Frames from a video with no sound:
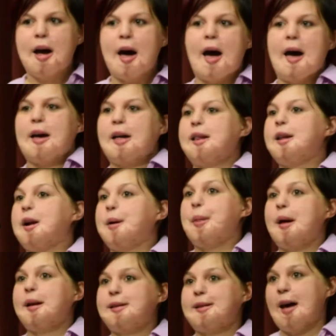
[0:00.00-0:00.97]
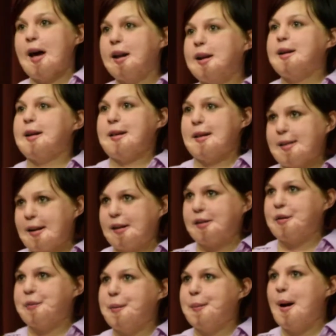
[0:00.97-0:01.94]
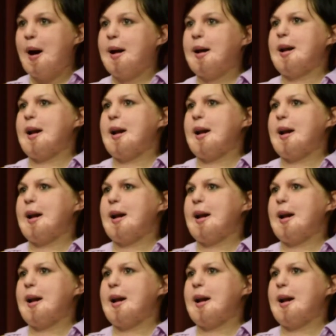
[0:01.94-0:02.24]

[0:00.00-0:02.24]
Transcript: I ended up telling the detective about it,